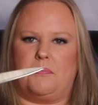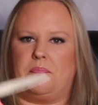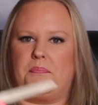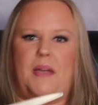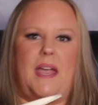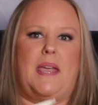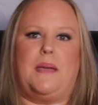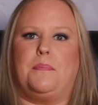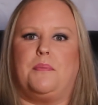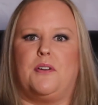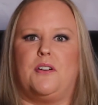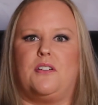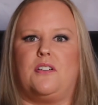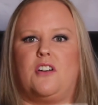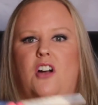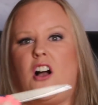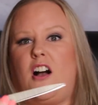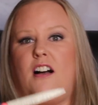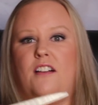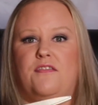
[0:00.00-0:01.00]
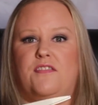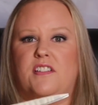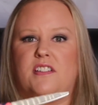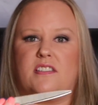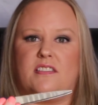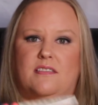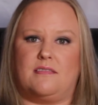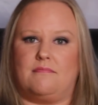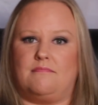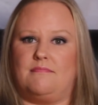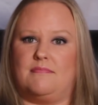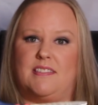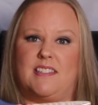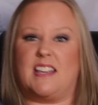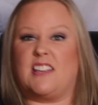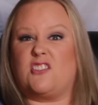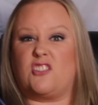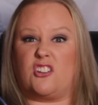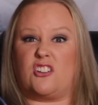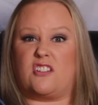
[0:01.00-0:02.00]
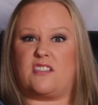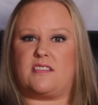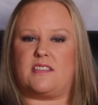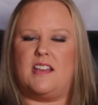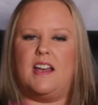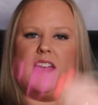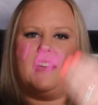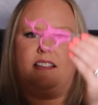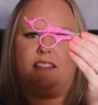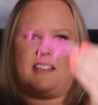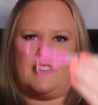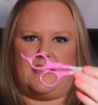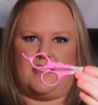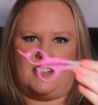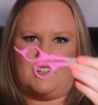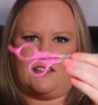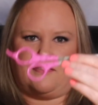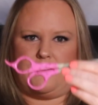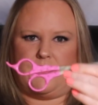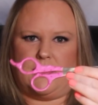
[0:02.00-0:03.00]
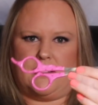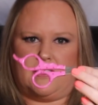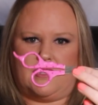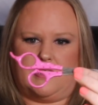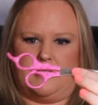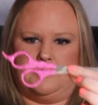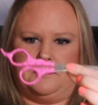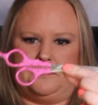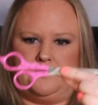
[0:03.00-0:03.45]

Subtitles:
paper office scissors. See the difference?